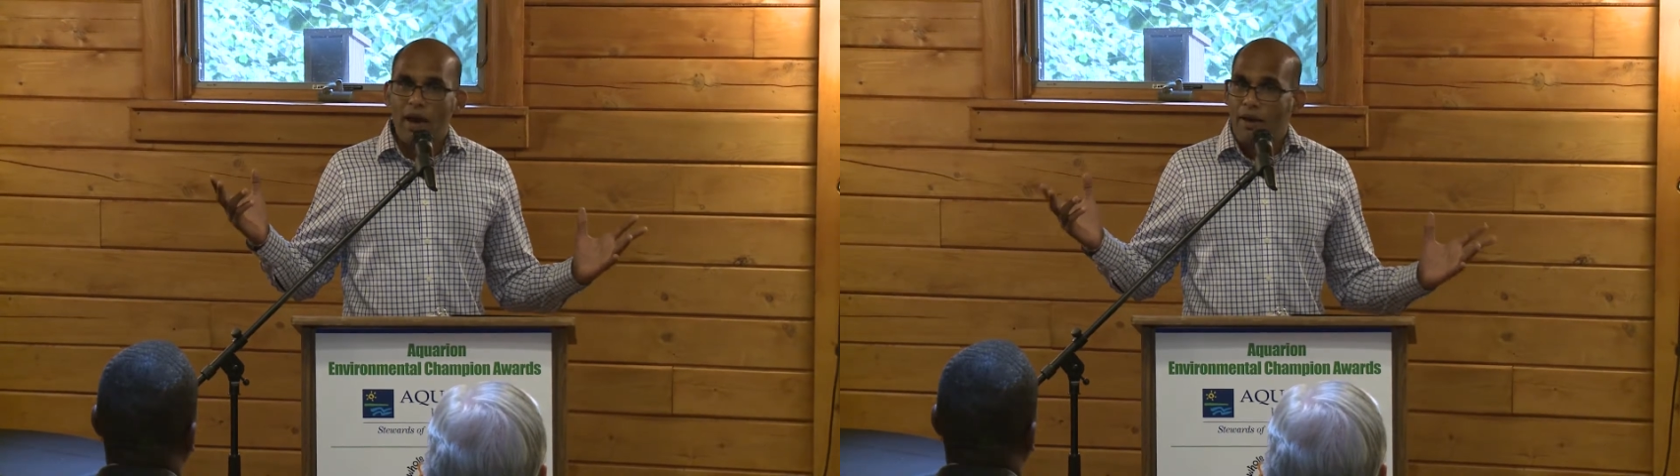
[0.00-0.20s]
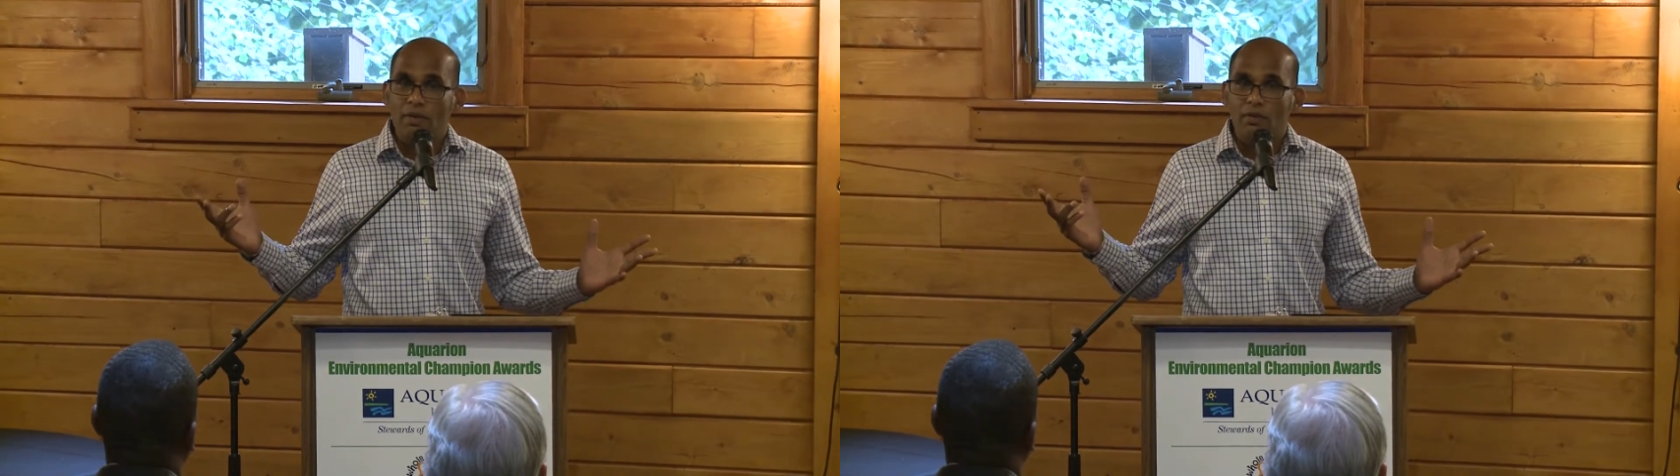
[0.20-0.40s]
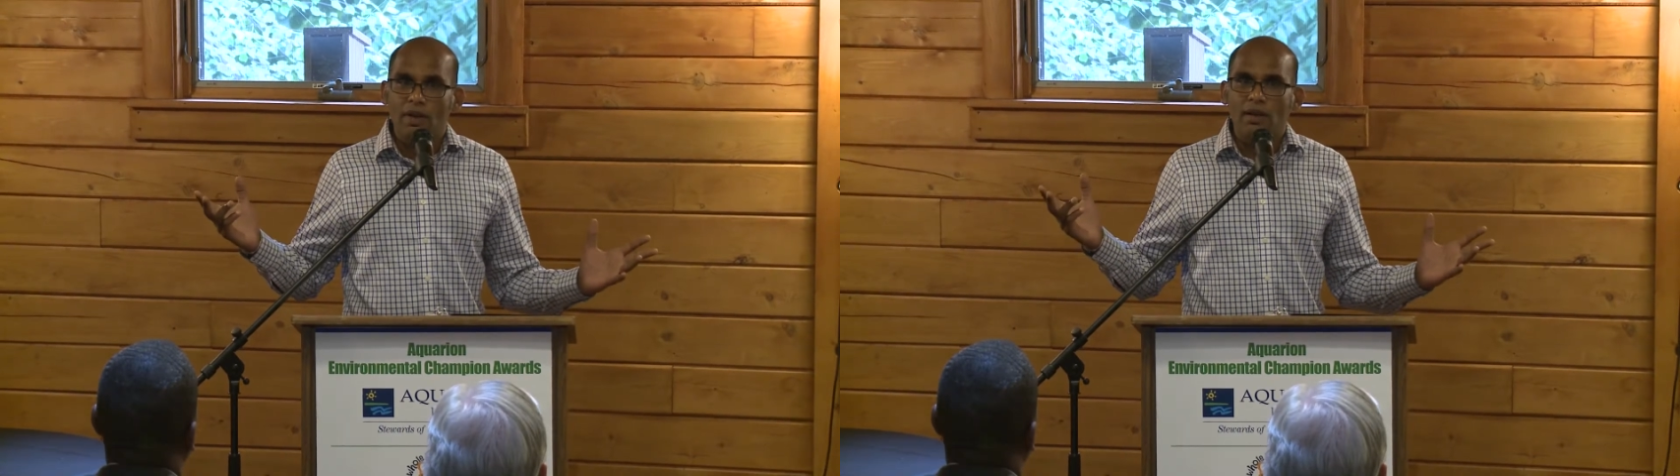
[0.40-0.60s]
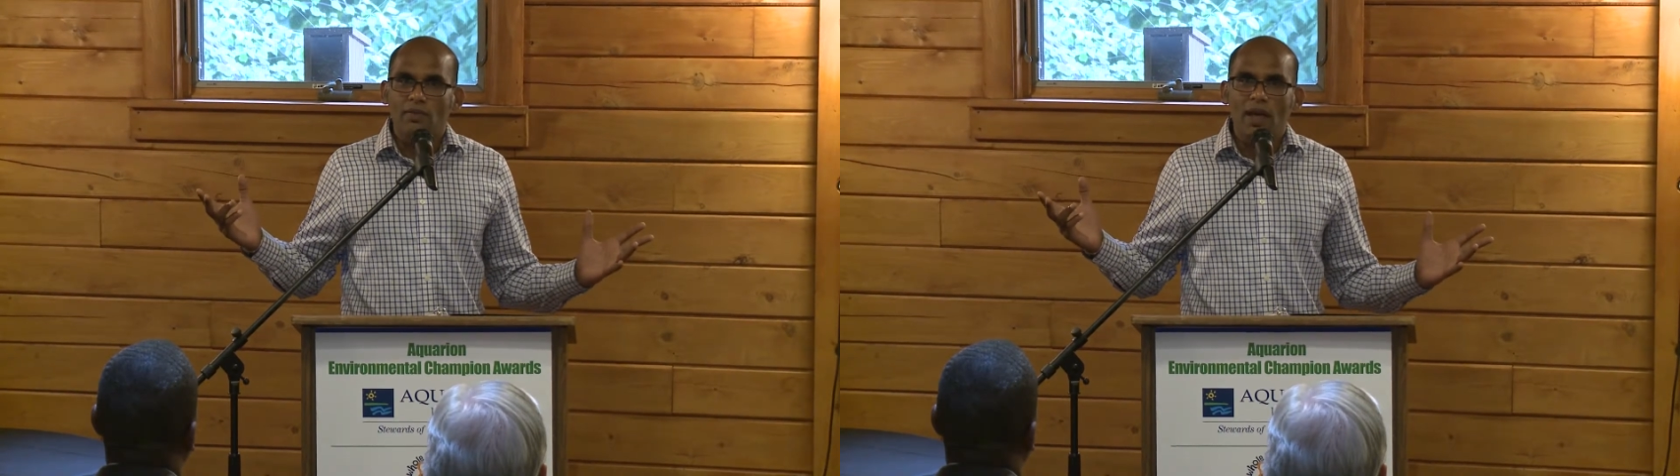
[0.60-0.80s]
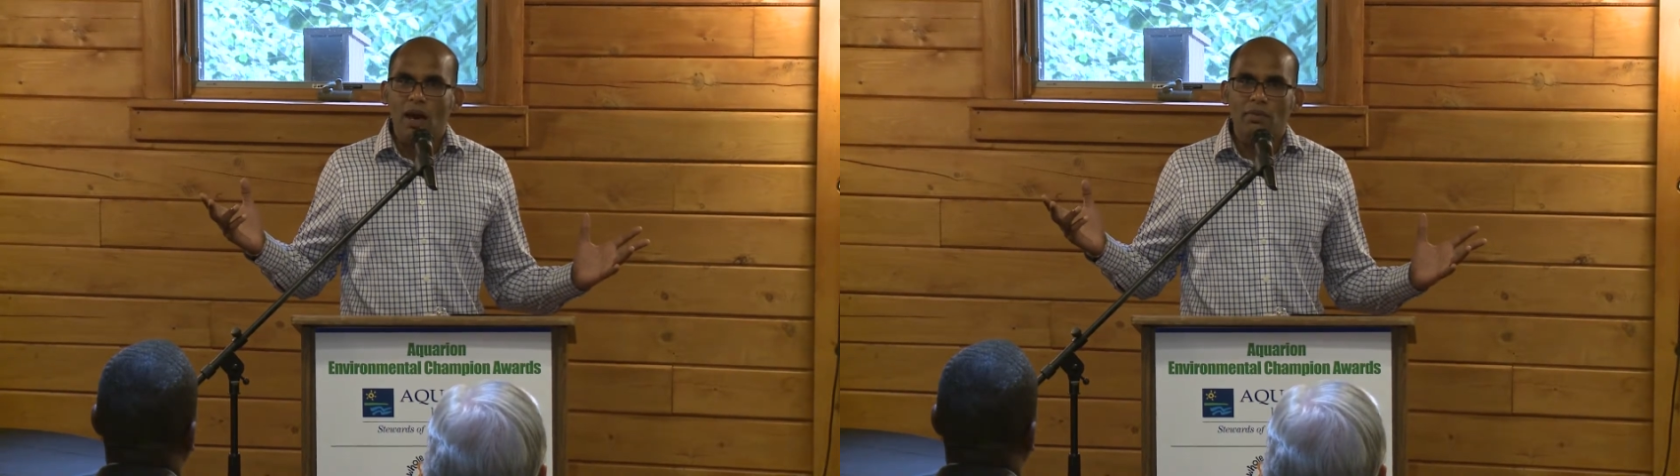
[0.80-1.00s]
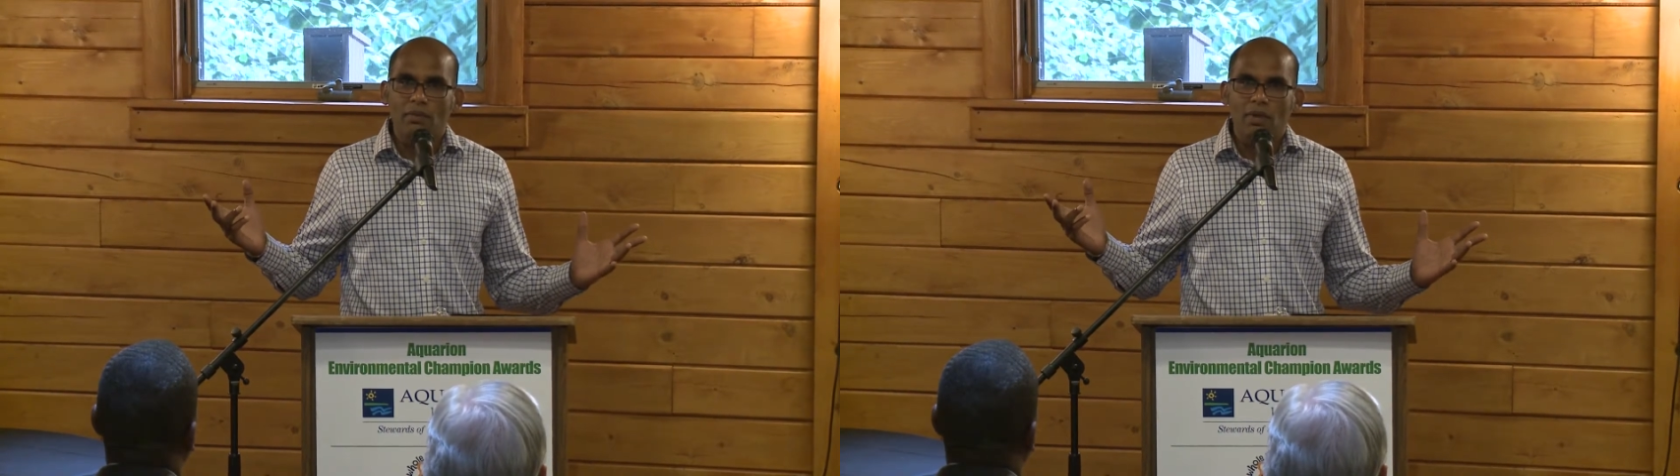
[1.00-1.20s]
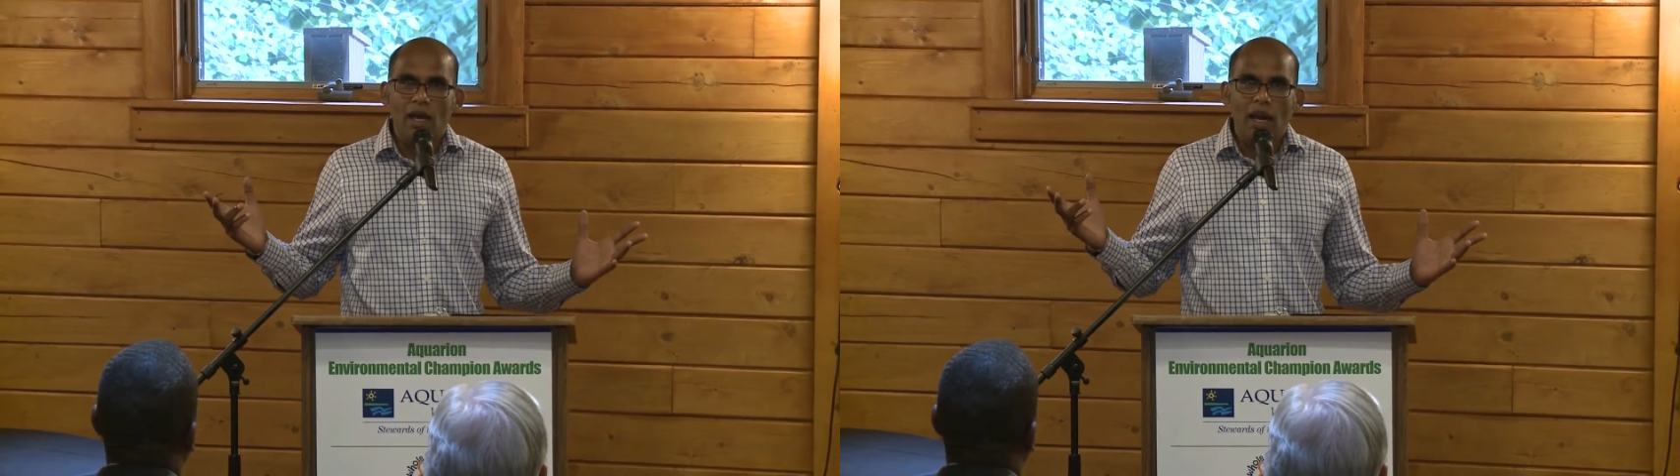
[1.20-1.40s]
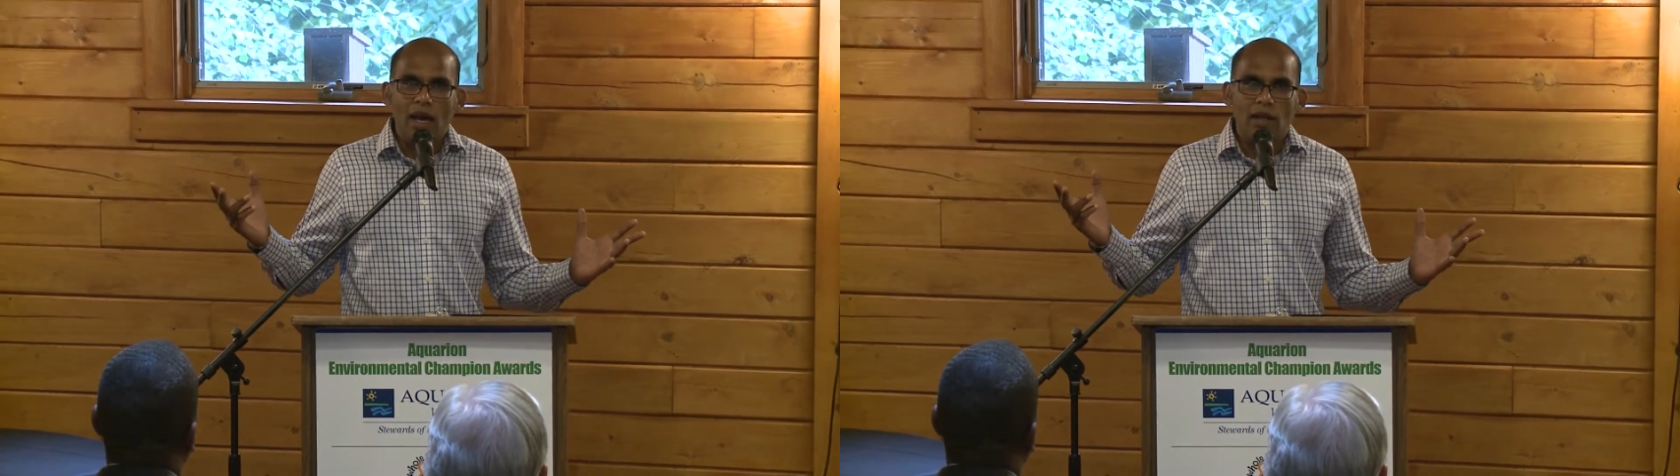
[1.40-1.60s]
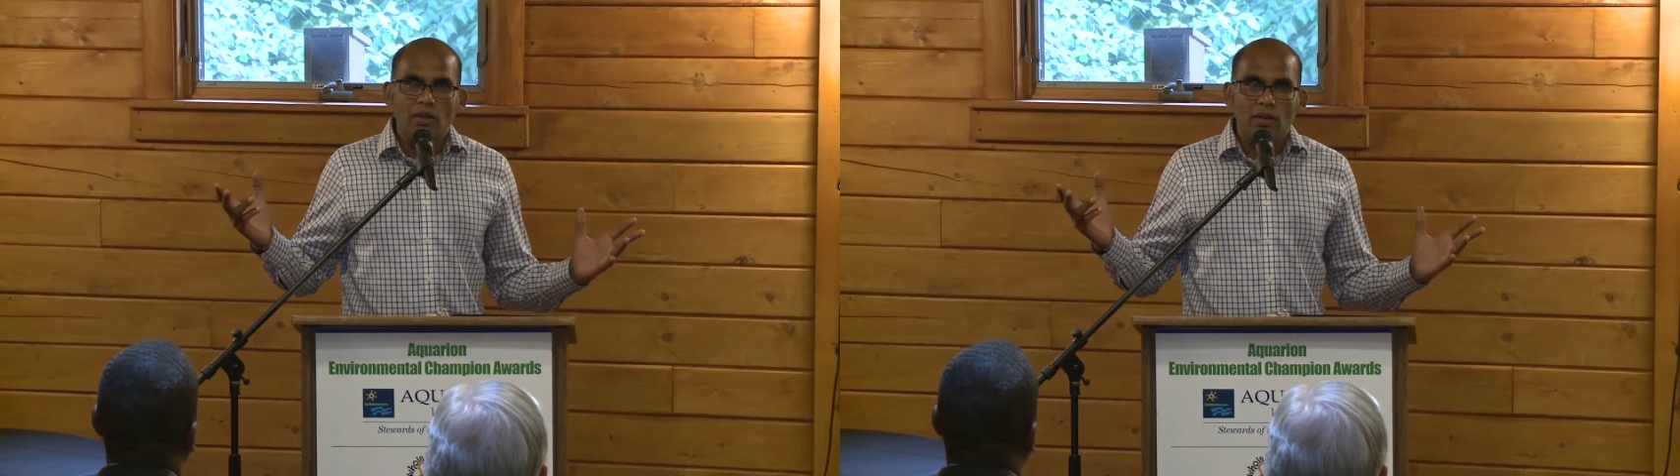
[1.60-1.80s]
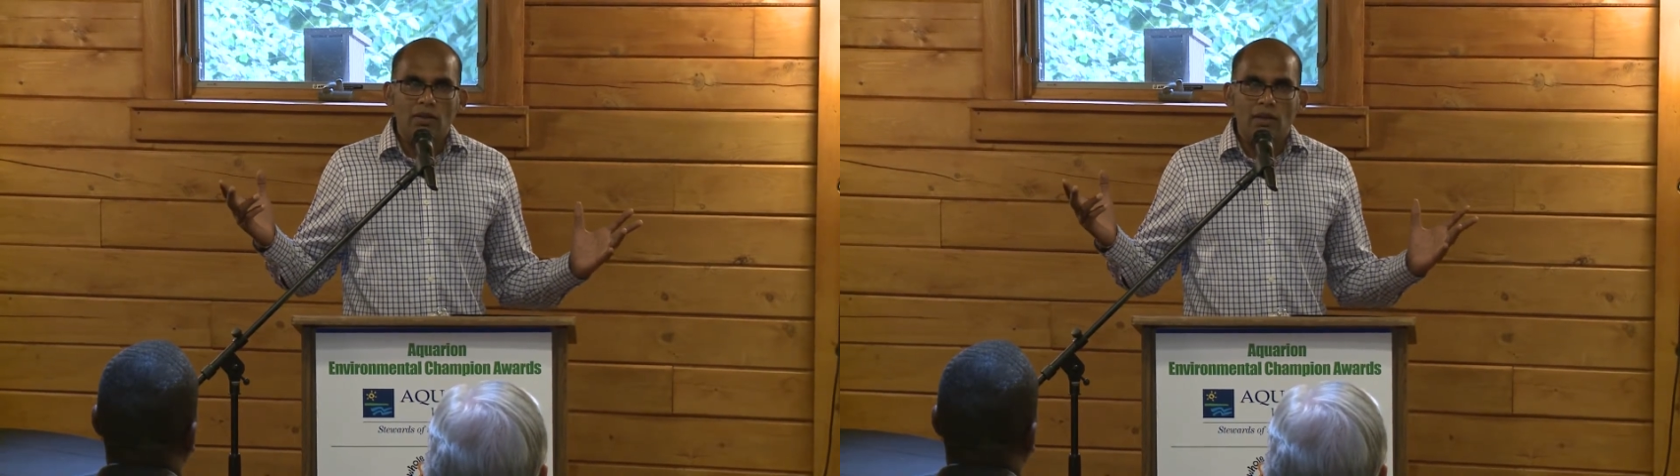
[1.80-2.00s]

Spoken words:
every one of them in